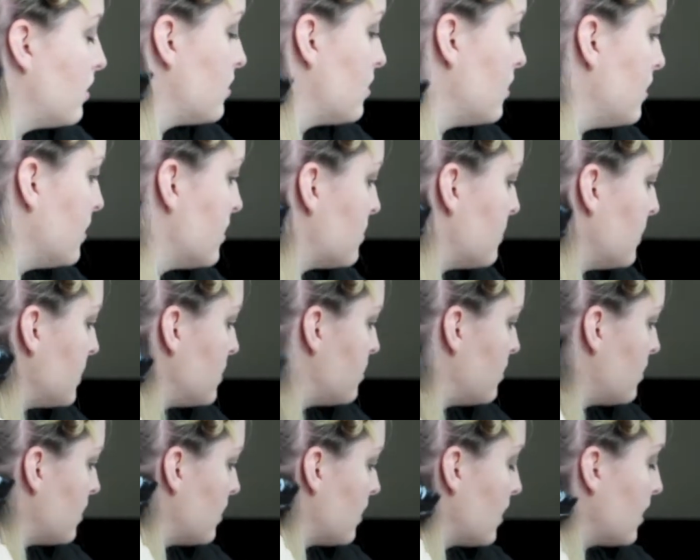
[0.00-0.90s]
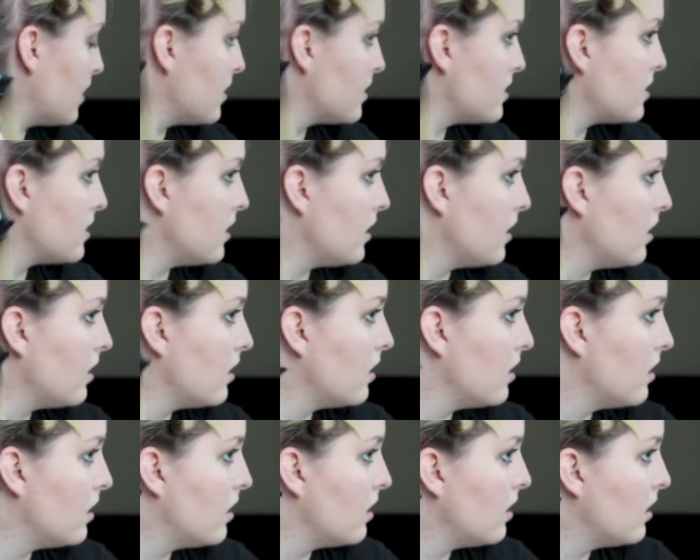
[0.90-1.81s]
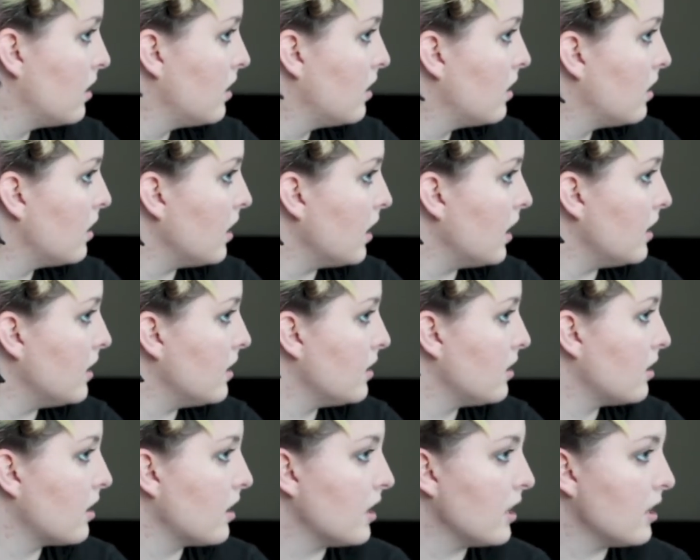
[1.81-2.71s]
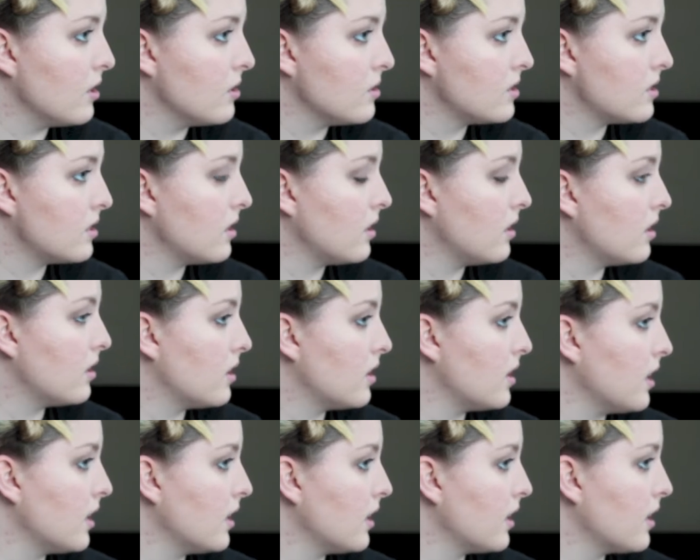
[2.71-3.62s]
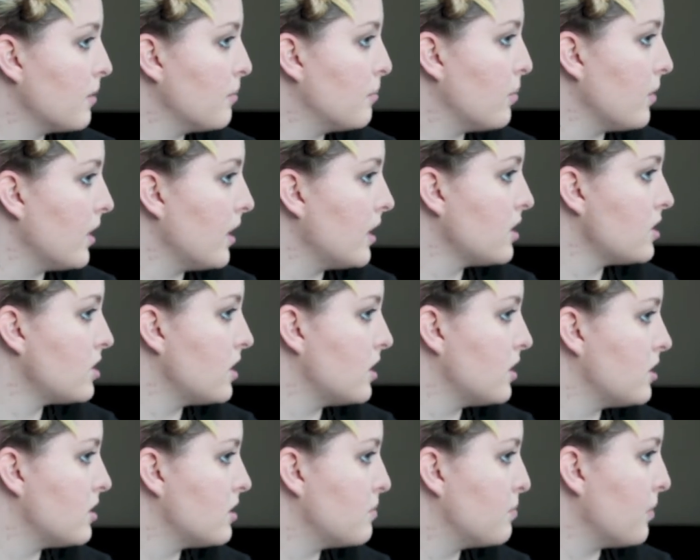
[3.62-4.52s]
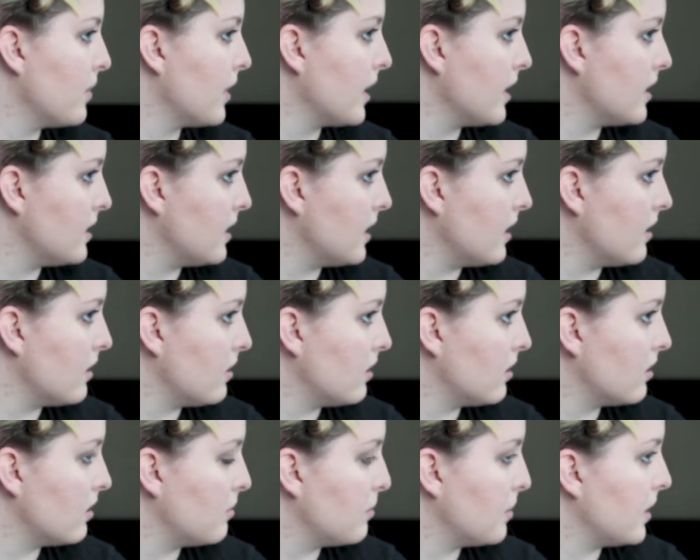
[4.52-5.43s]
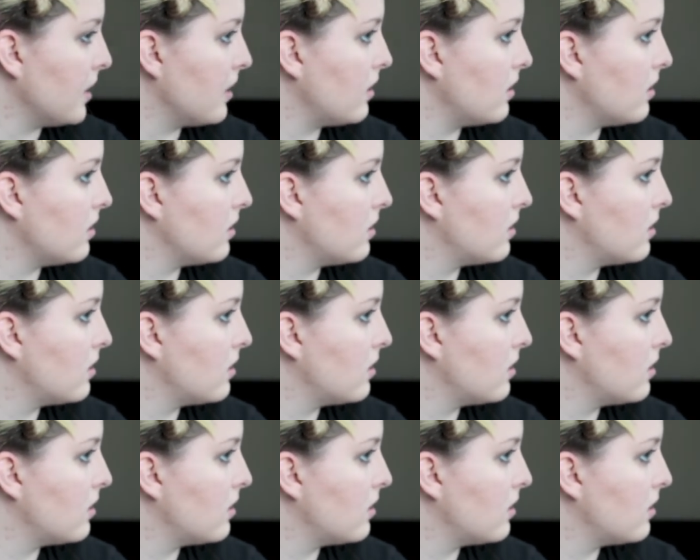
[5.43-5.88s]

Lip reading: Turn this way so you can kind of see. And And then you're going to use the thing like a brush and just bring it down a little bit.